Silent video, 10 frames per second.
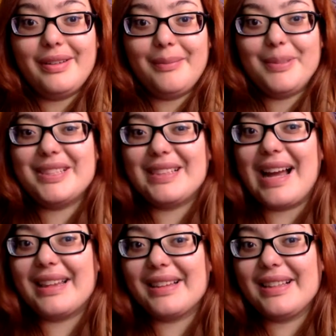Because
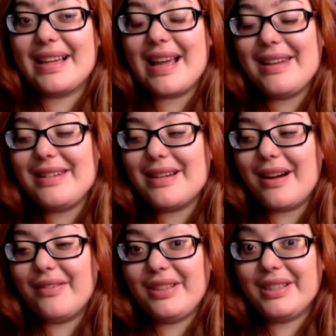at the end
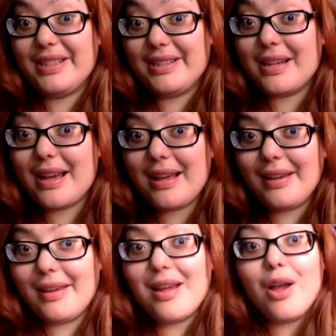of the day,